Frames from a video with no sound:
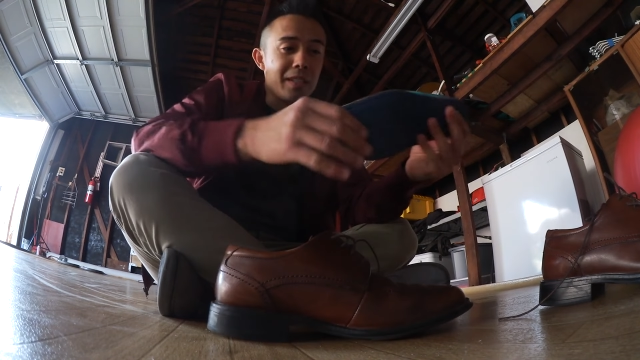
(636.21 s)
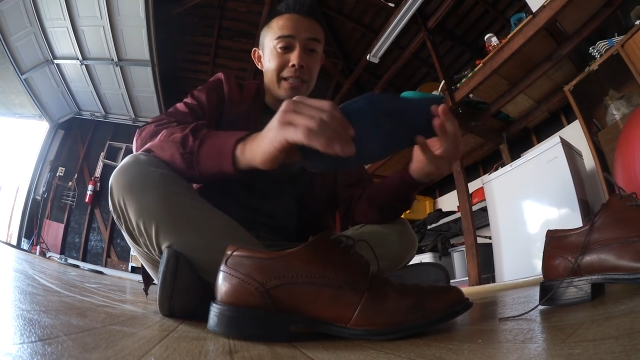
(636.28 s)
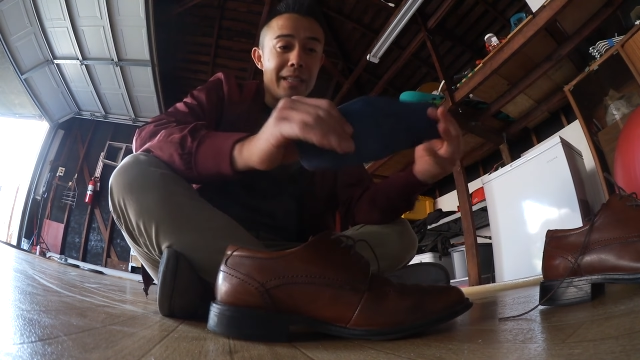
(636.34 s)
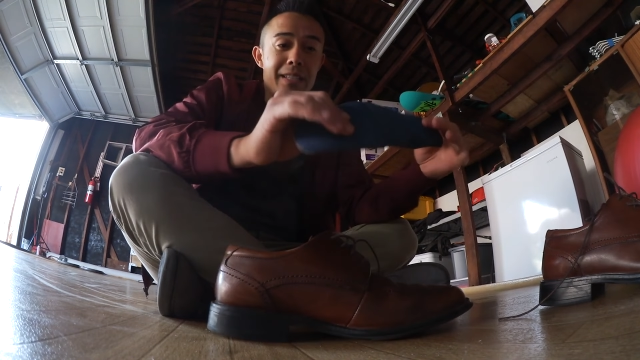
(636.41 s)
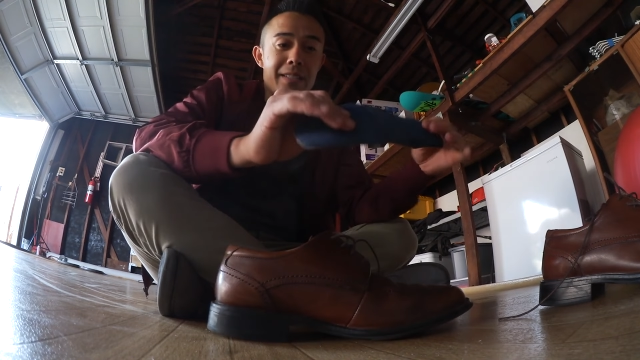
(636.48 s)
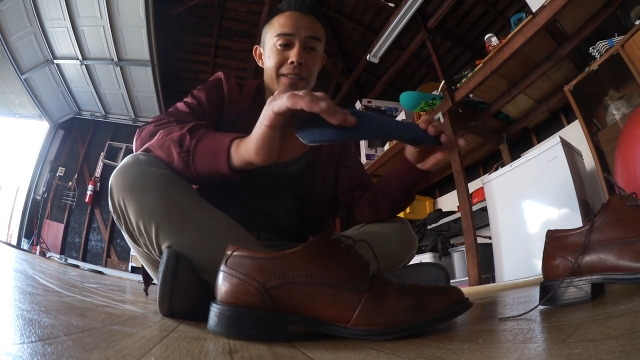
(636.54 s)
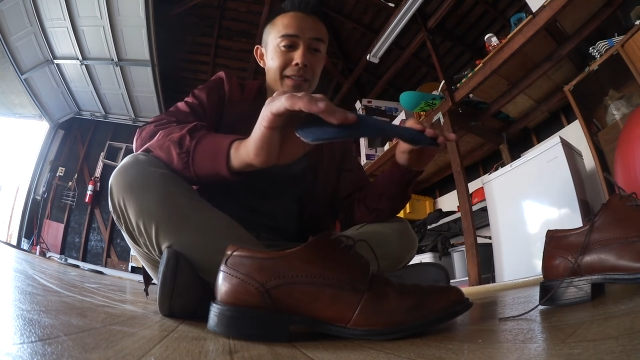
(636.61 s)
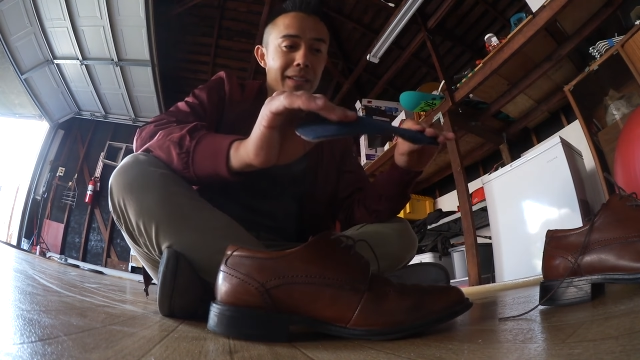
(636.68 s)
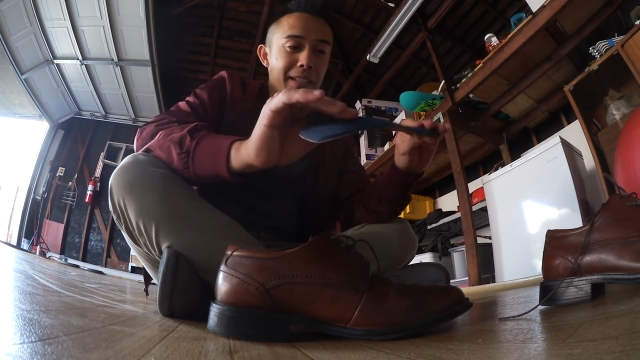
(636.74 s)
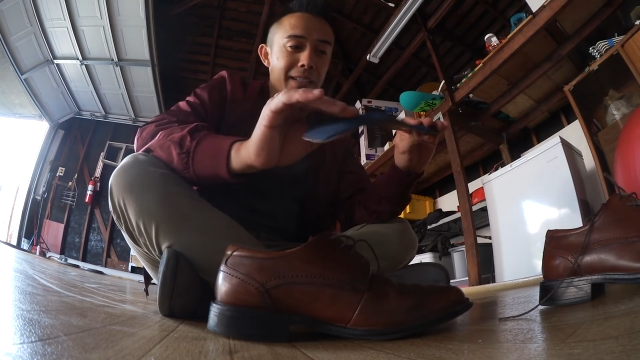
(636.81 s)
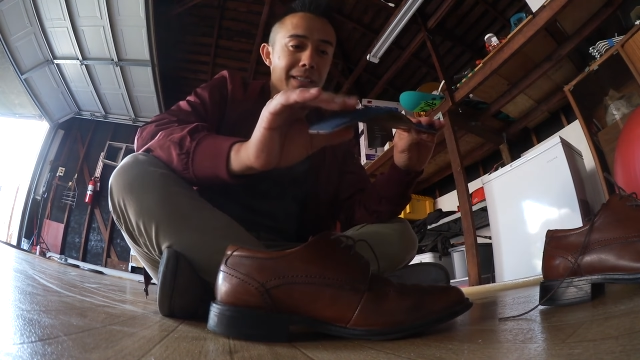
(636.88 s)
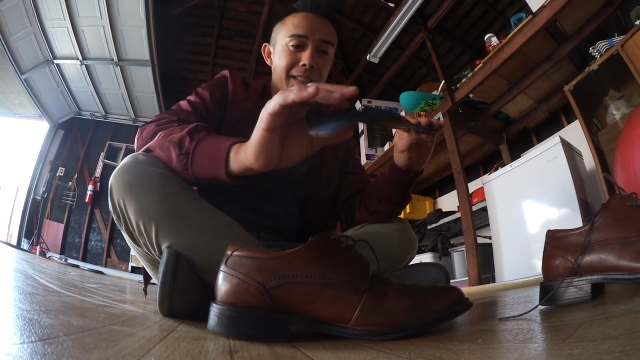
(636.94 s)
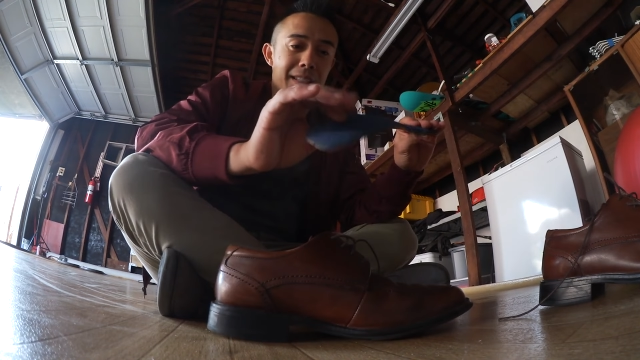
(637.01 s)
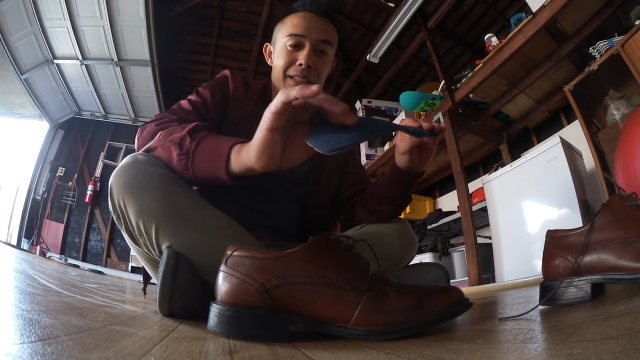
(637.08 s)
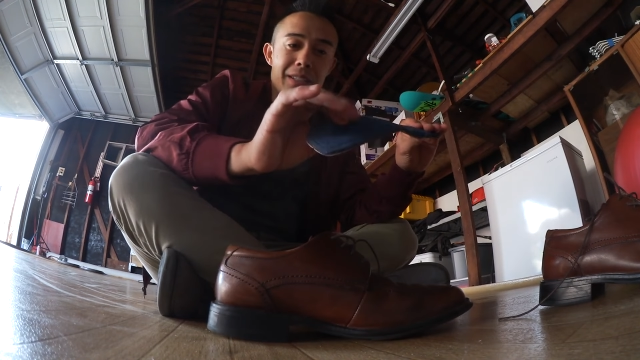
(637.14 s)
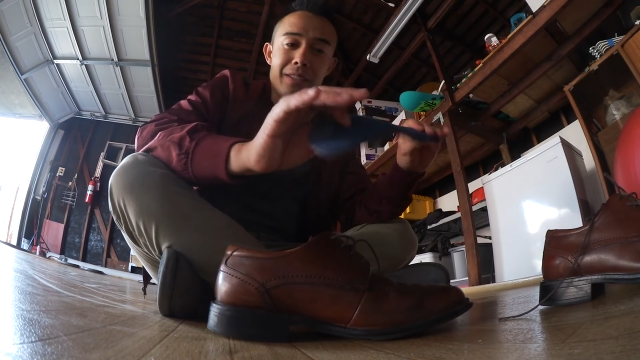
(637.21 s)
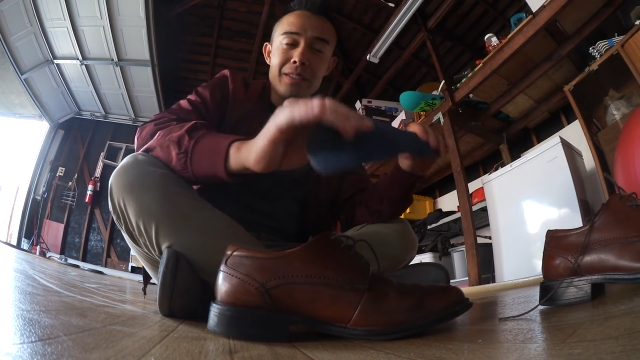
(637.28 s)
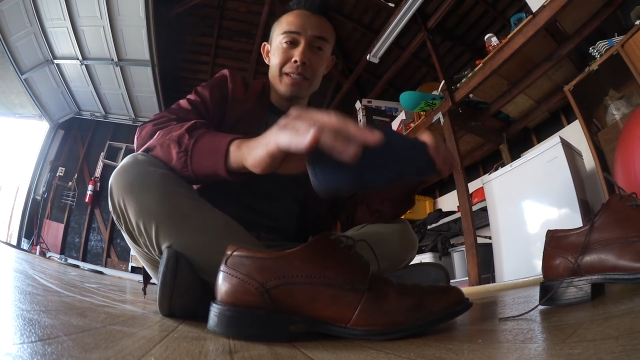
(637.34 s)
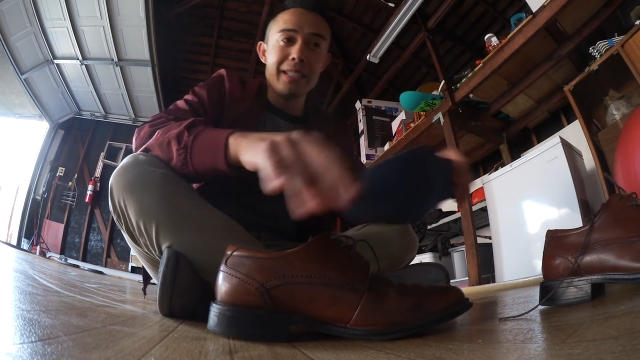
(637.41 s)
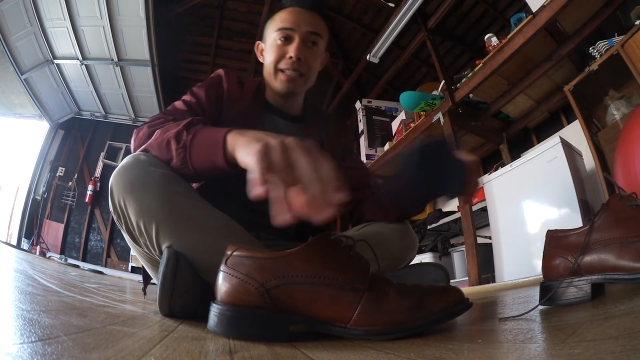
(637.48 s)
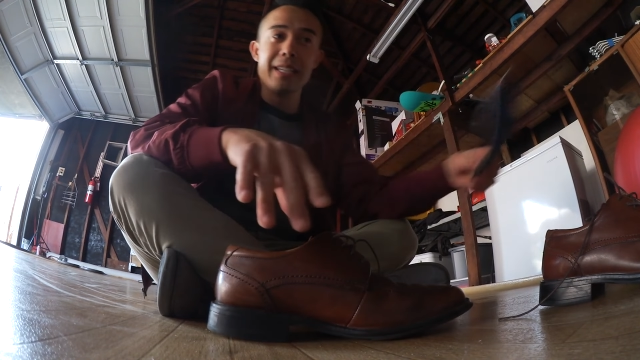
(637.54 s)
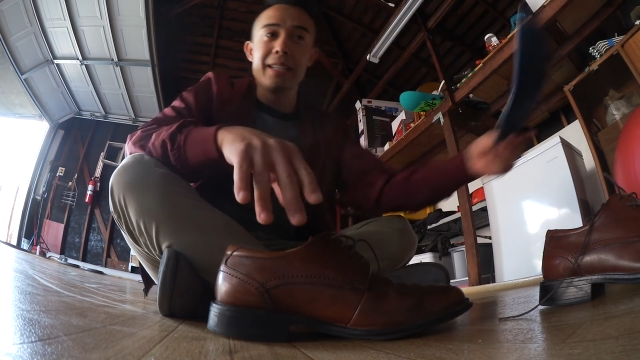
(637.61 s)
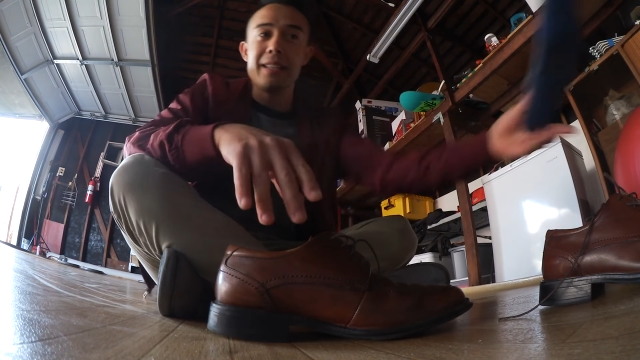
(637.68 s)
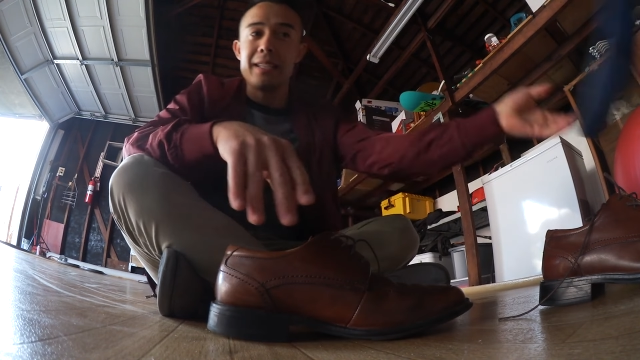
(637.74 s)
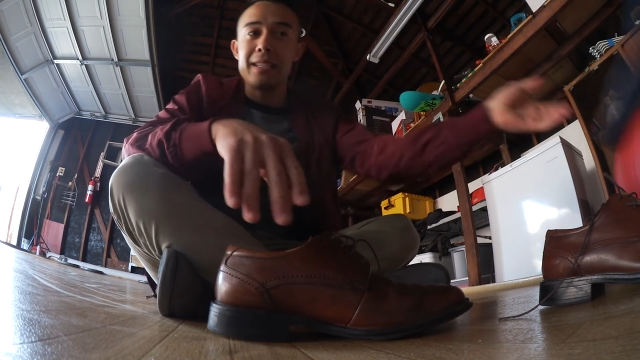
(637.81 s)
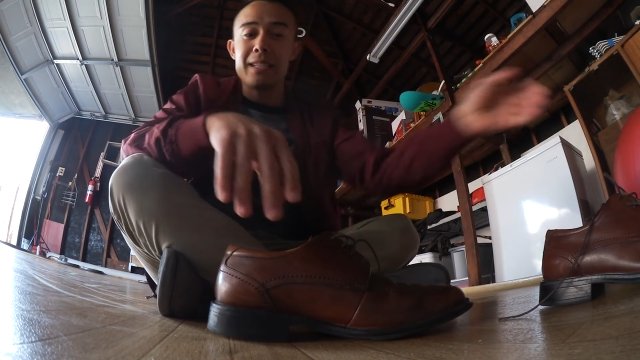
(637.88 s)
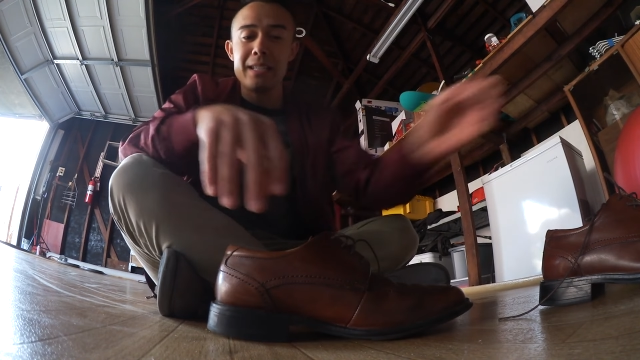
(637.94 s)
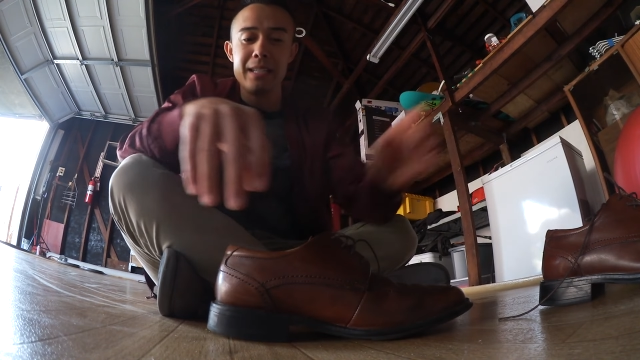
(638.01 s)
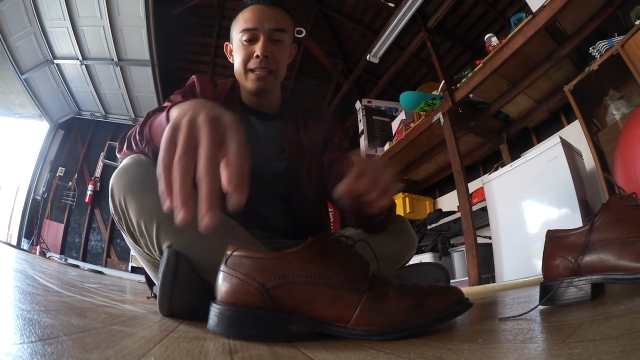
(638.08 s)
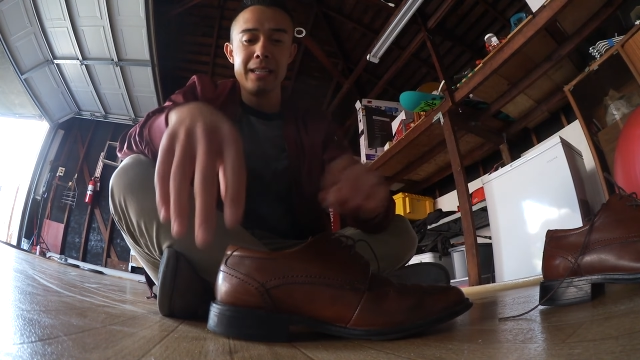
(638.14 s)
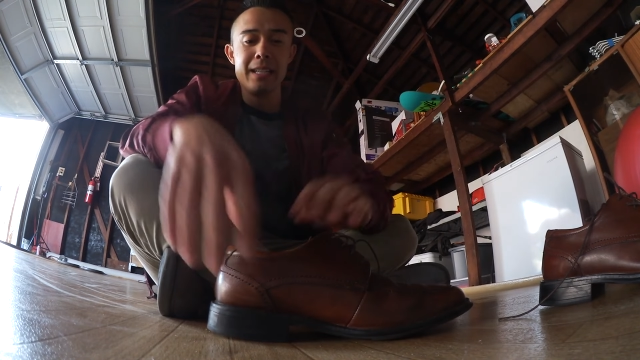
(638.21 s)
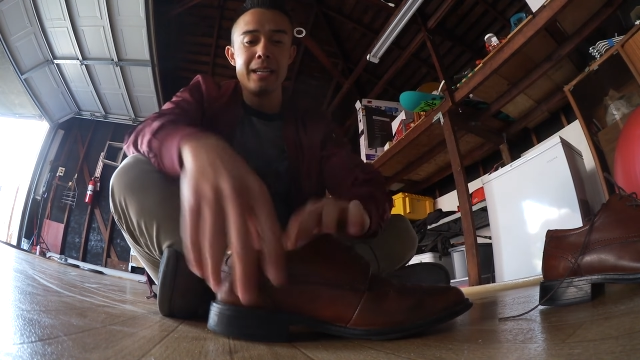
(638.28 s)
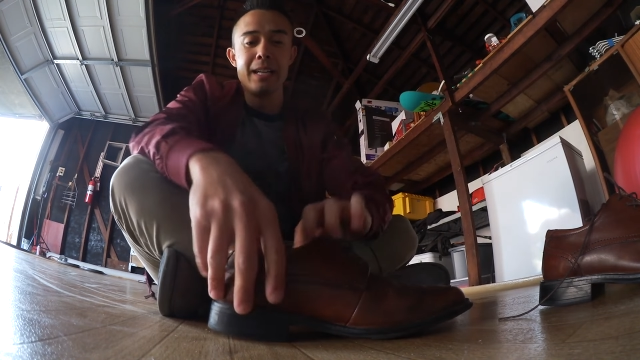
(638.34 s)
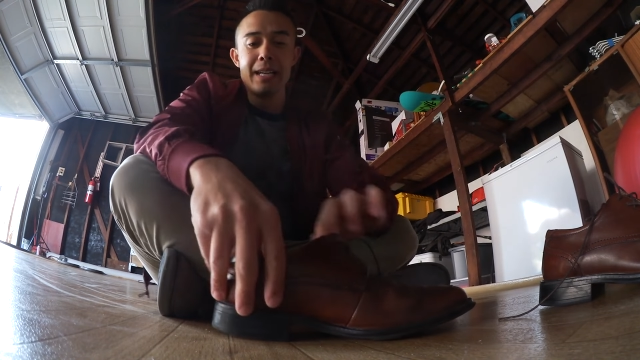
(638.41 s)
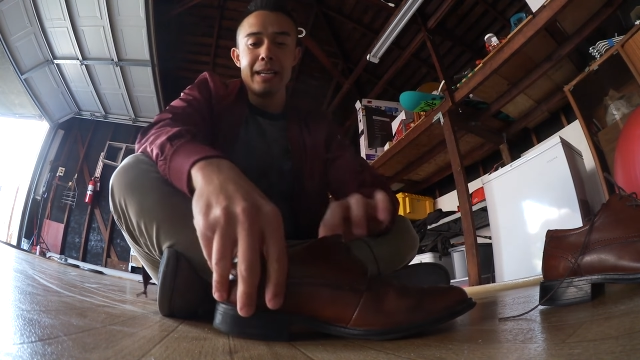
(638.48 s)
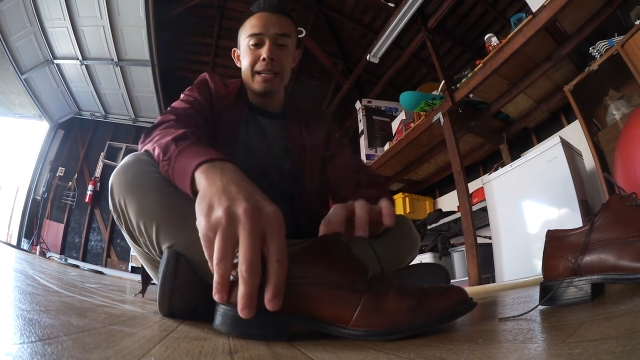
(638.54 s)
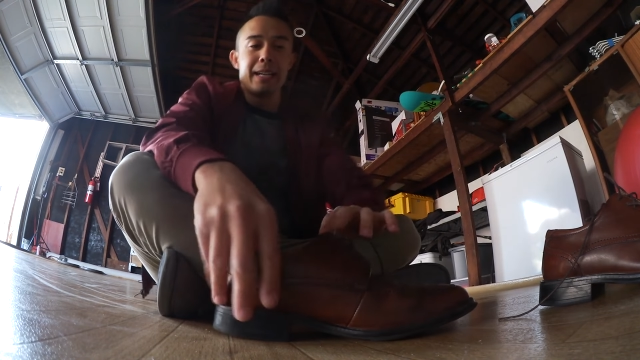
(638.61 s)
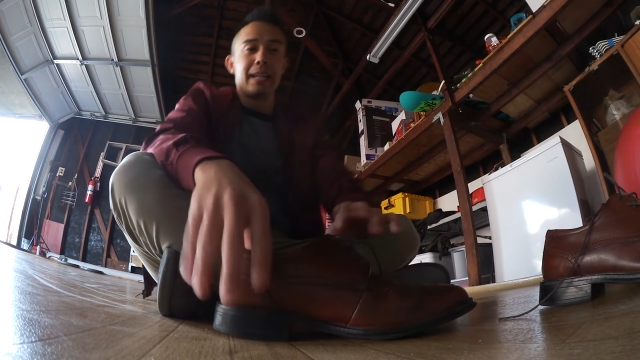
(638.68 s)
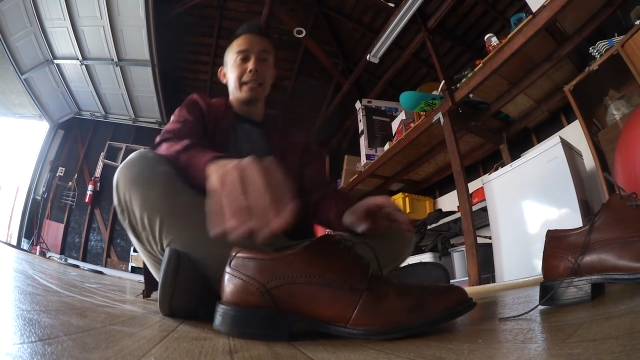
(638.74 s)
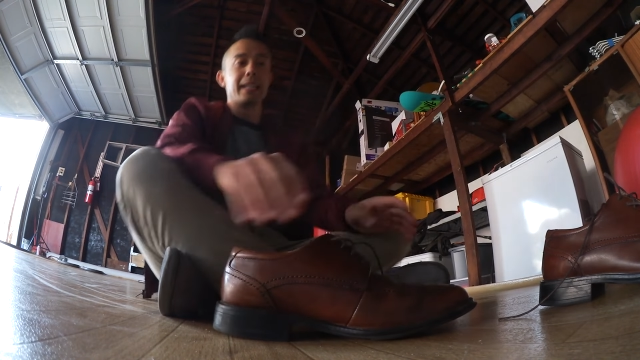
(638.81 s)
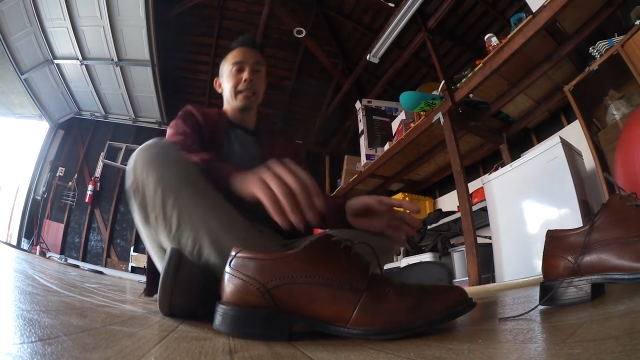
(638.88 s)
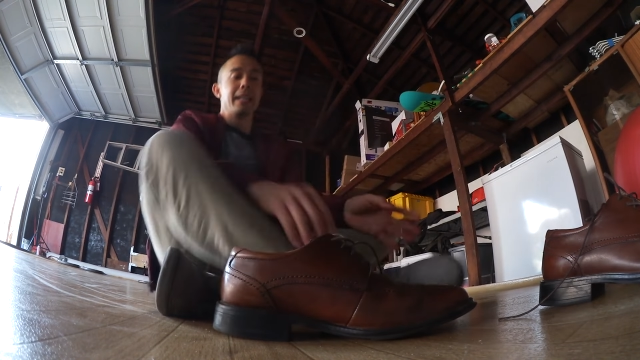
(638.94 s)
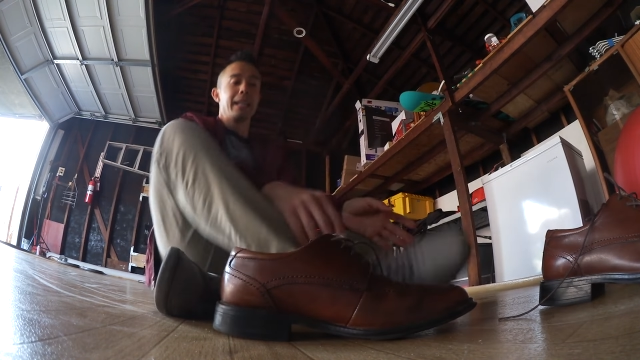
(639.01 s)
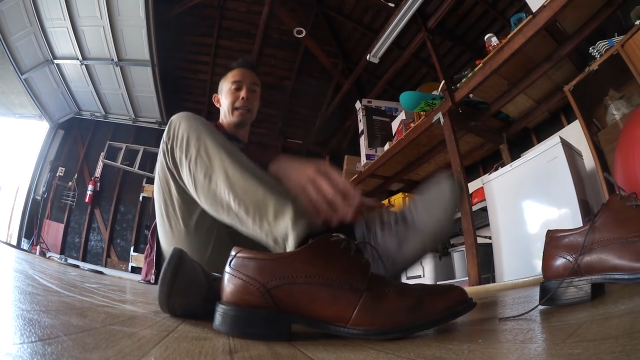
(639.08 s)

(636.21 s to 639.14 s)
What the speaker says: Again, it's literally nothing, right?